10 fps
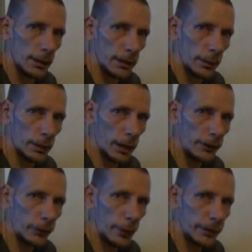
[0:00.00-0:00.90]
Now you are
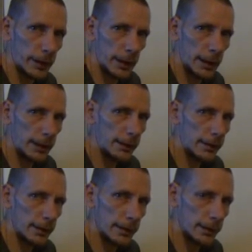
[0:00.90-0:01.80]
also, as a Canadian
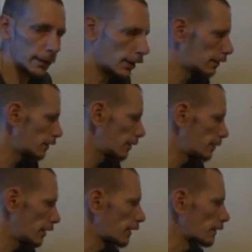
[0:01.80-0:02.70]
citizen, under
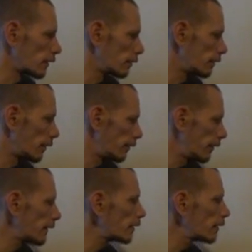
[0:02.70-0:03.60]
subjection to
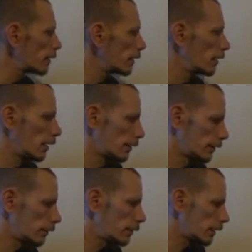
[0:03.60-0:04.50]
fulfill
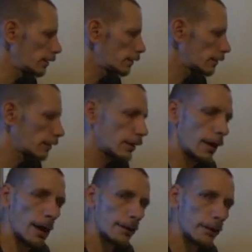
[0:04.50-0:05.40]
the duties
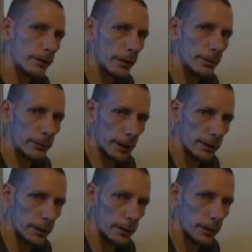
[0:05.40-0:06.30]
as her subject.
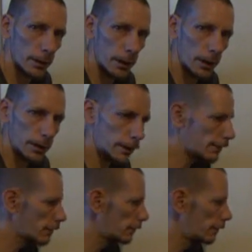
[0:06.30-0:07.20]
You
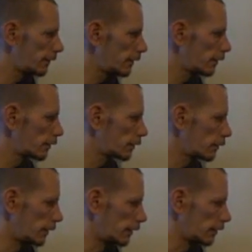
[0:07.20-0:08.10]
have to fulfill those
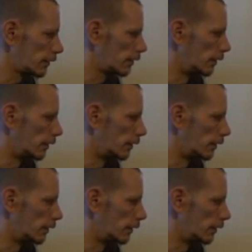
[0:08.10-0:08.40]
duties.